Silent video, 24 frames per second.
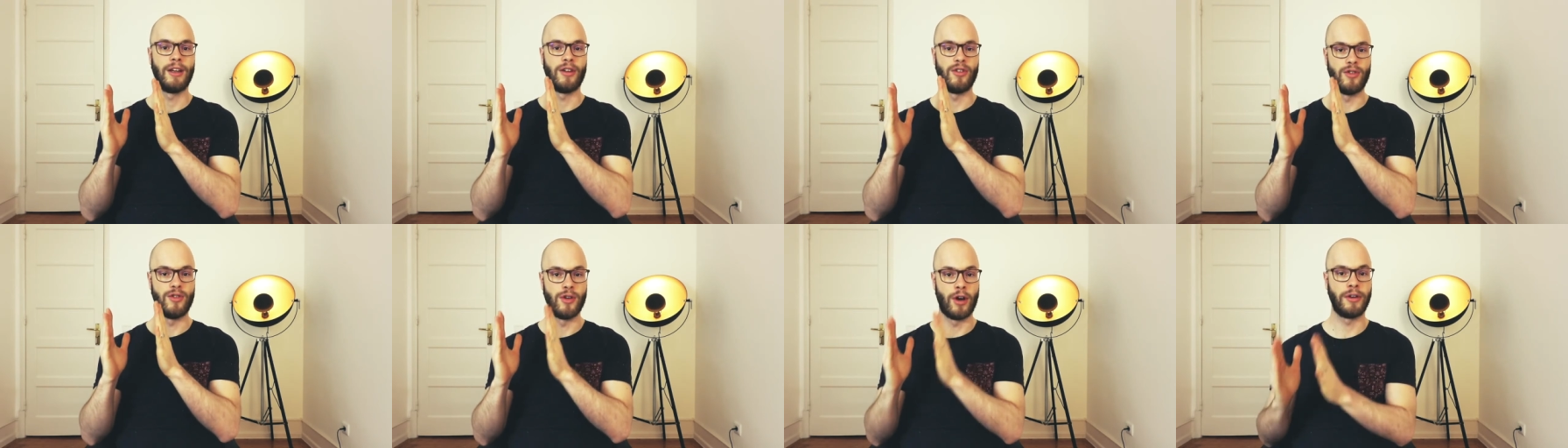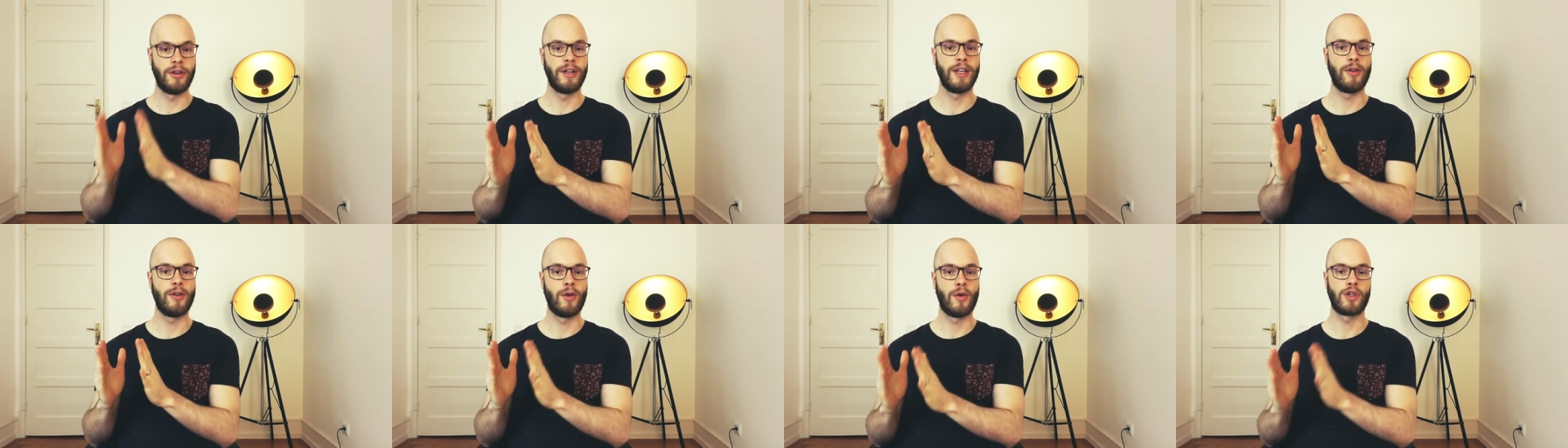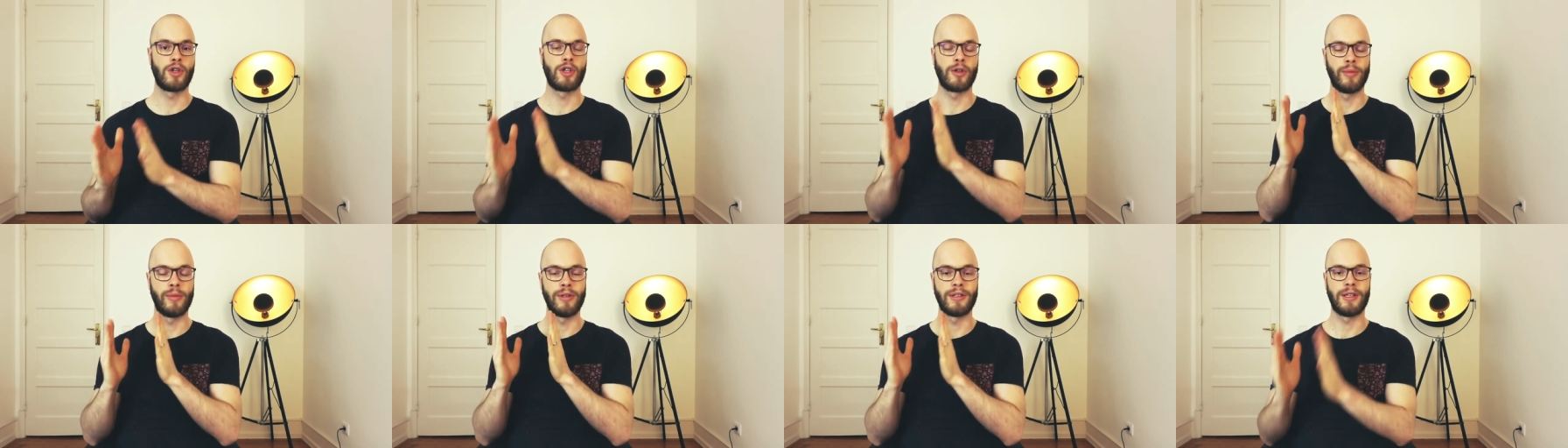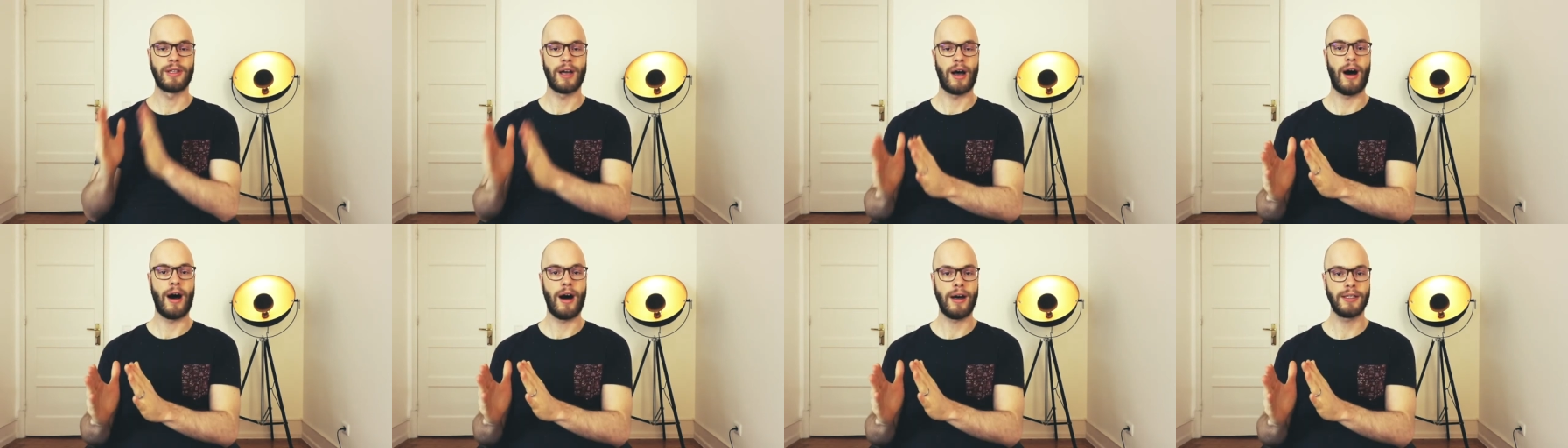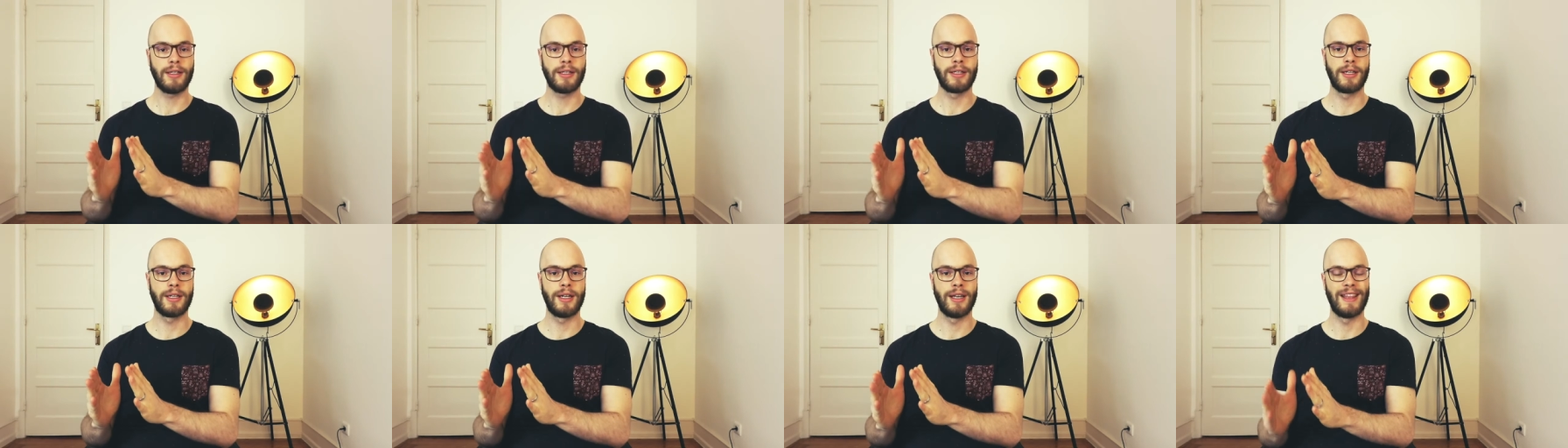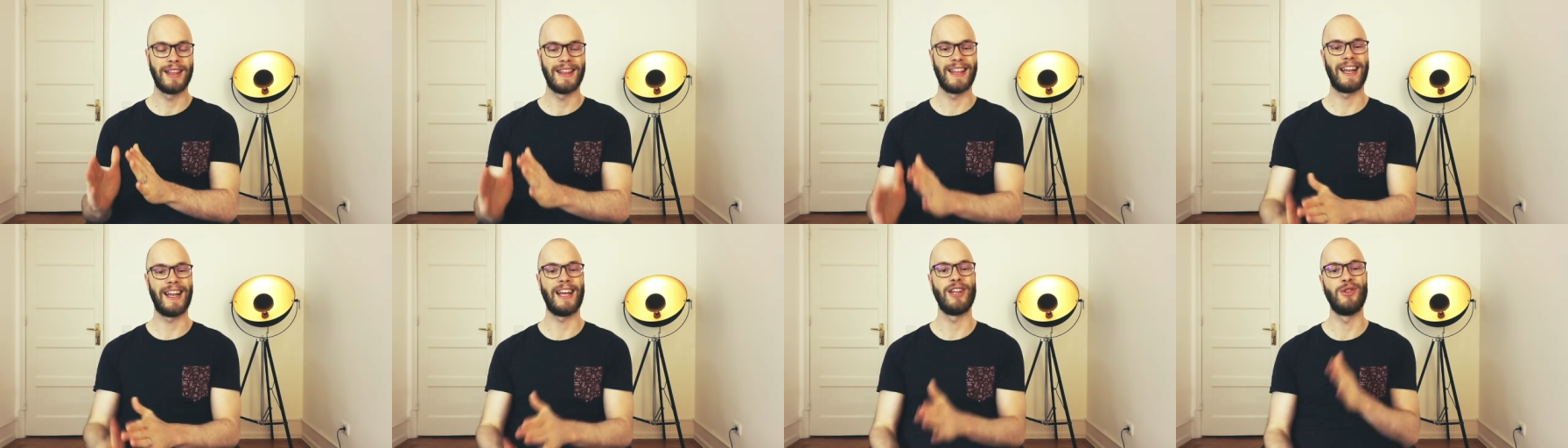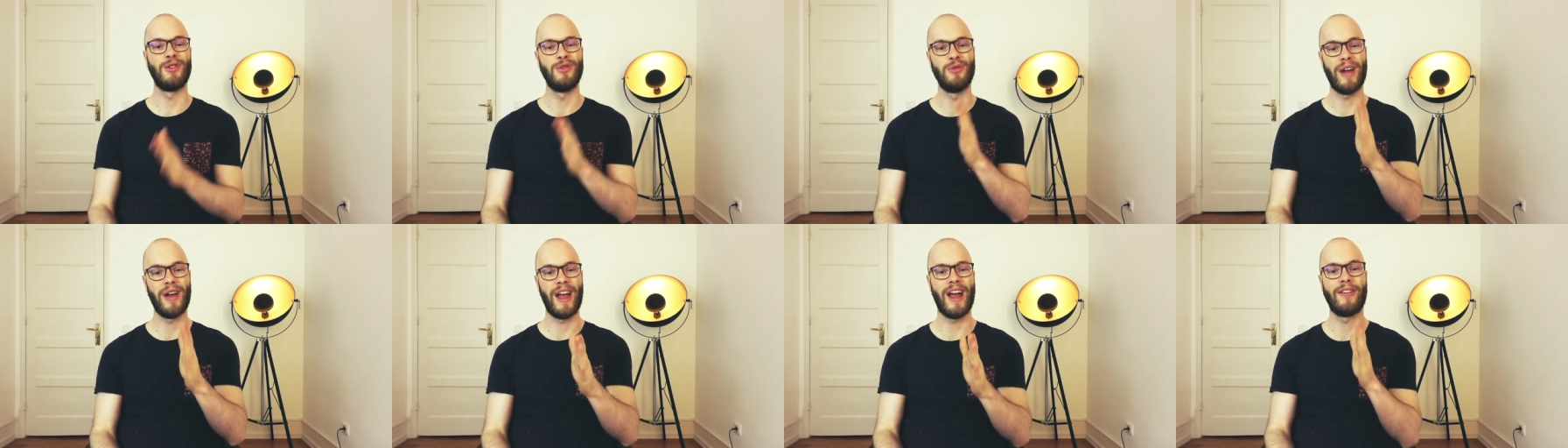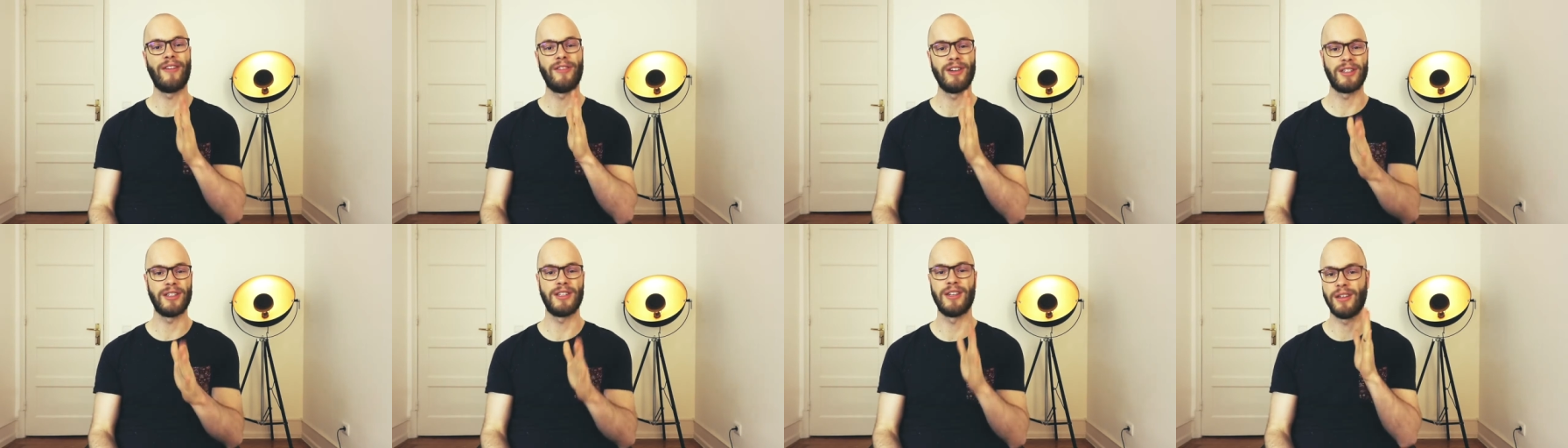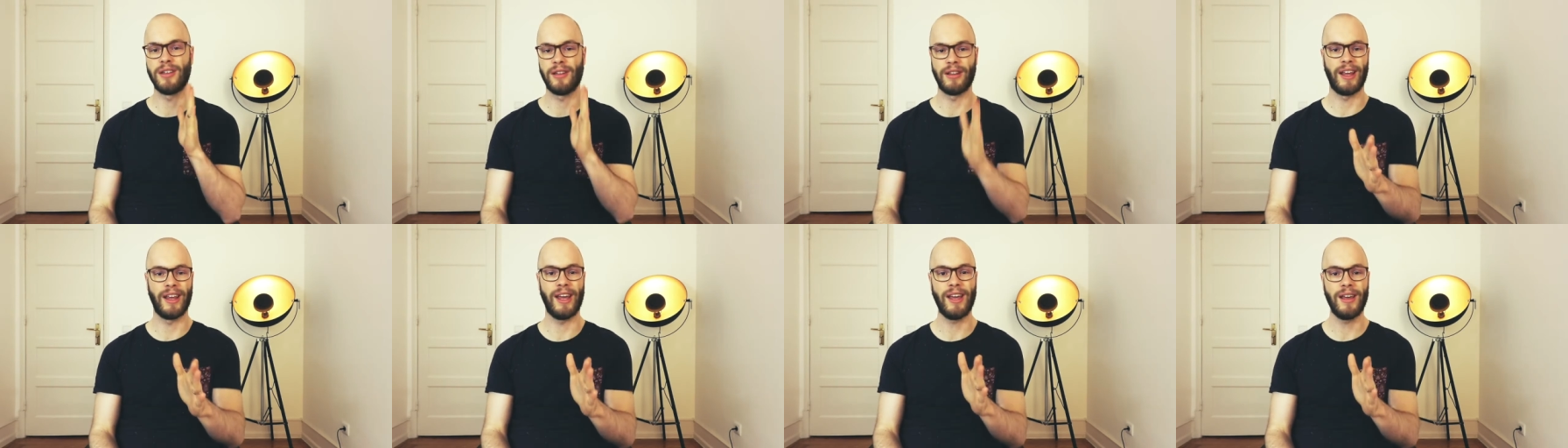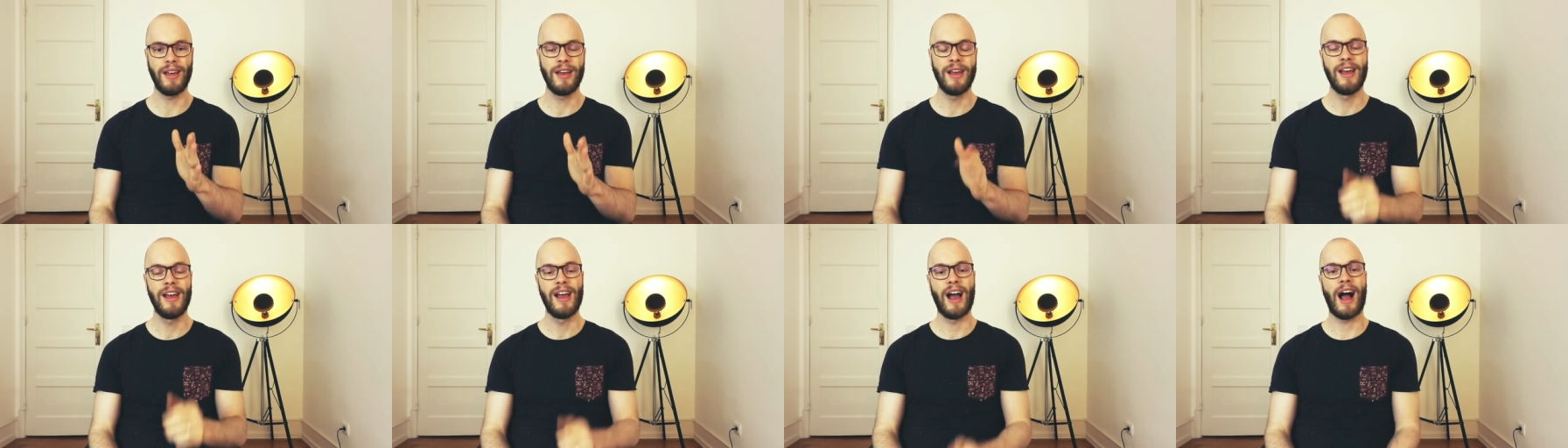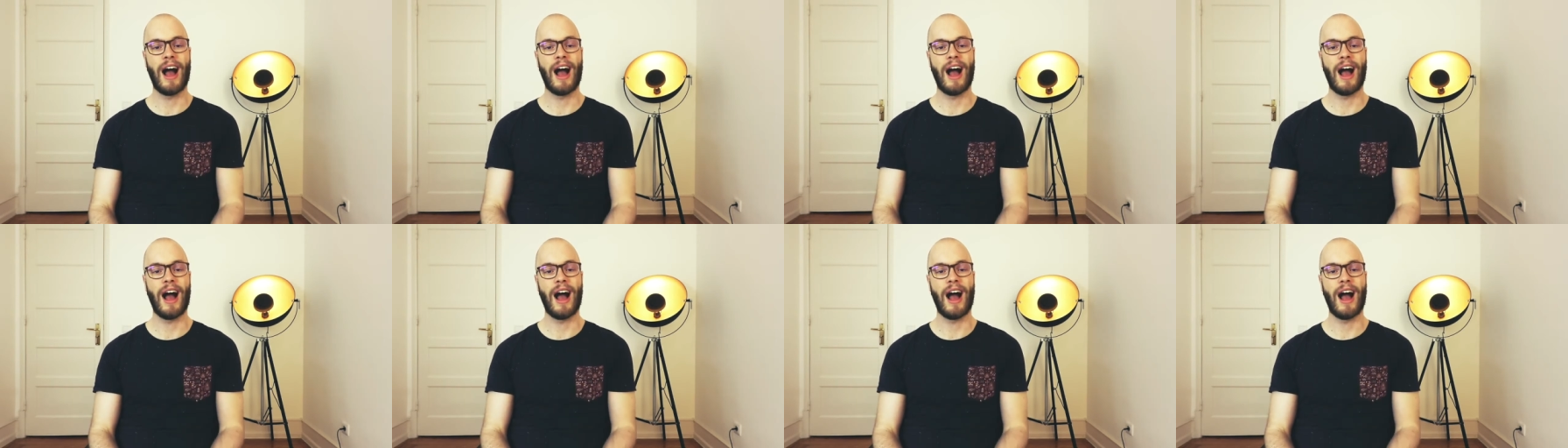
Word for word: non negotiable task that I do every single day.